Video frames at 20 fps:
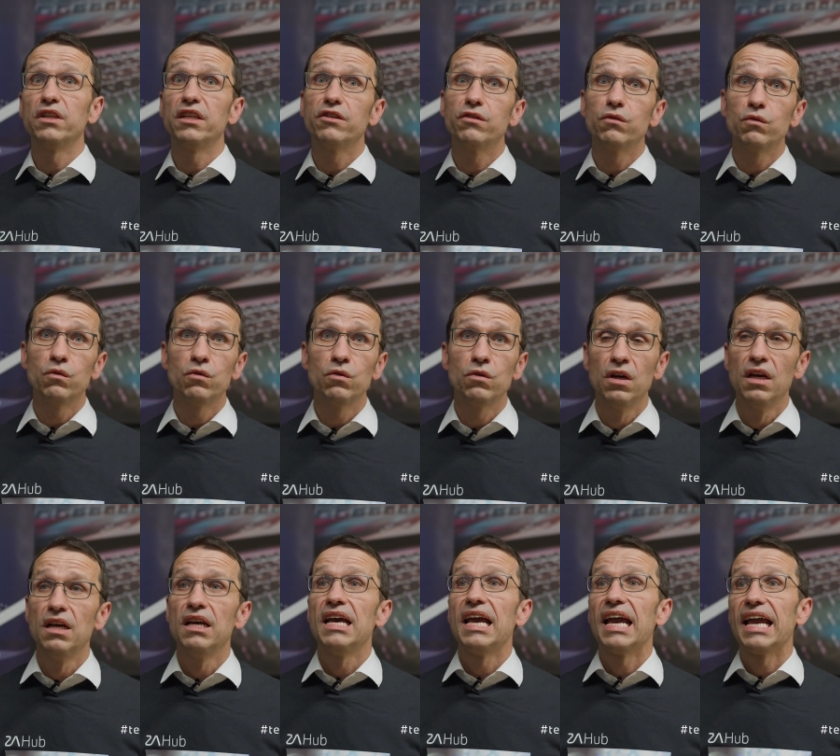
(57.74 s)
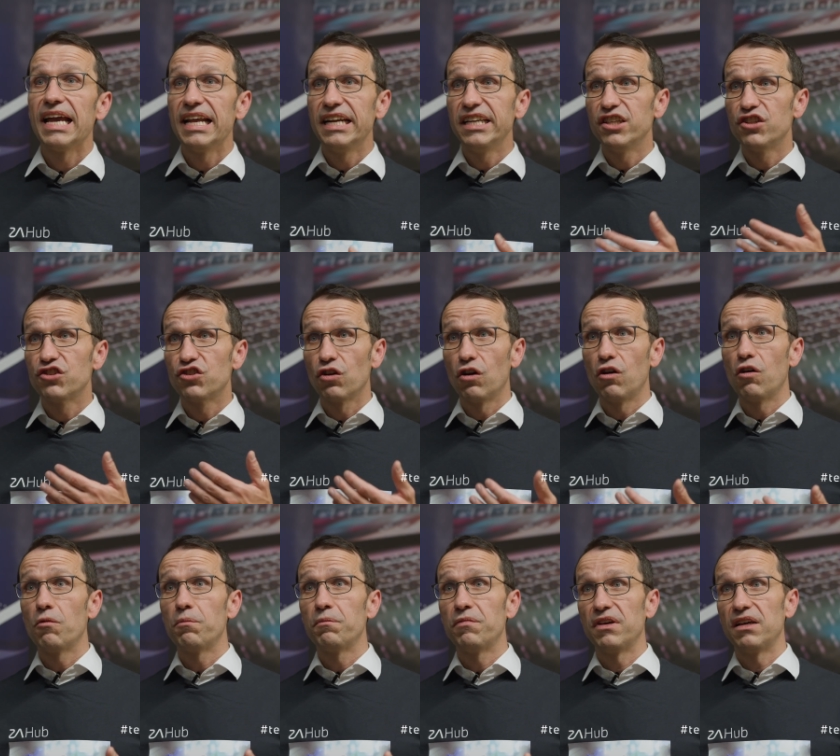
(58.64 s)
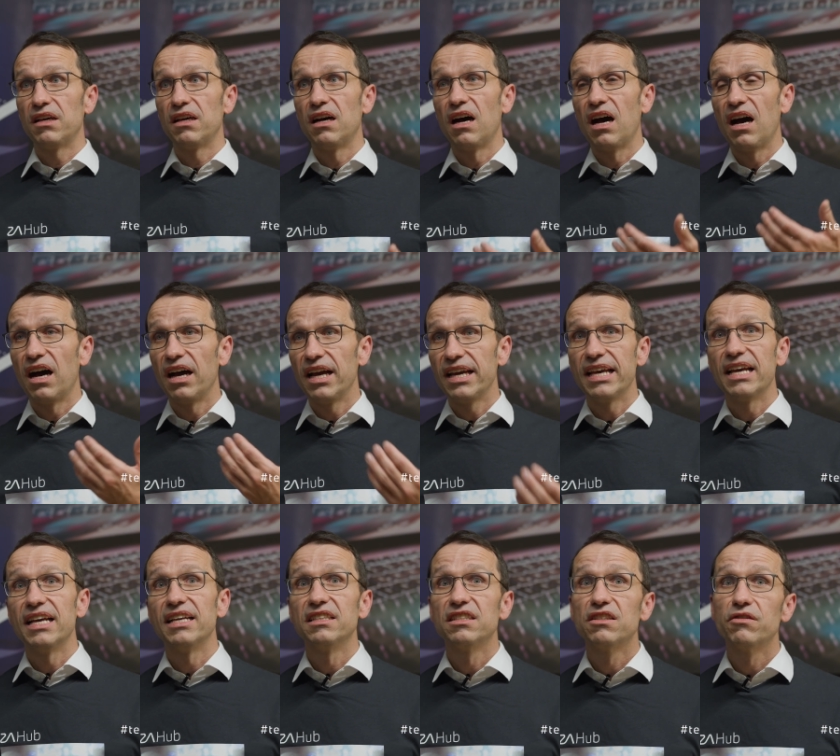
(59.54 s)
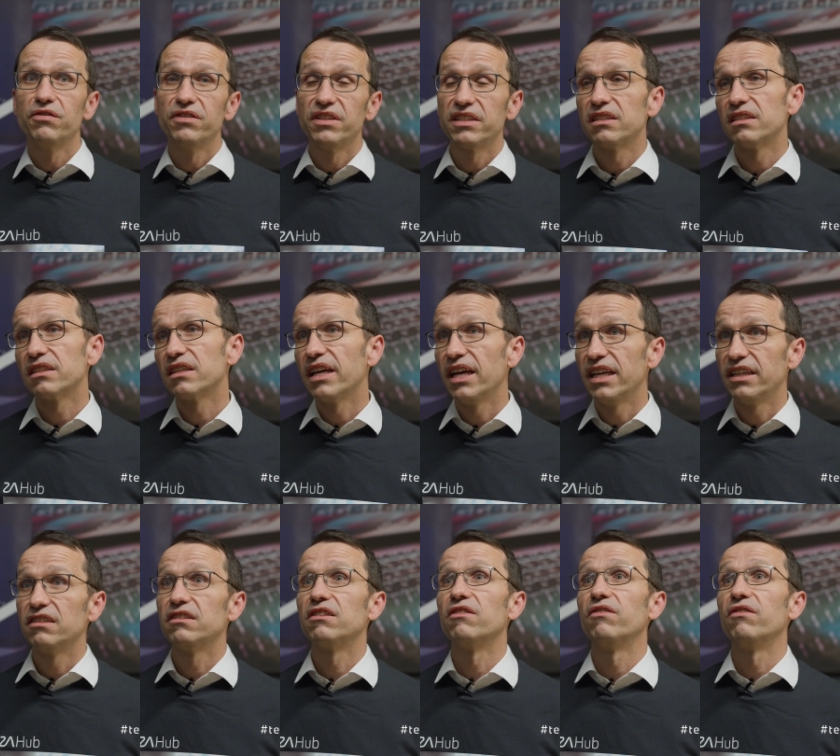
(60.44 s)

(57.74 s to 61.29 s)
they do any job a high and sophisticated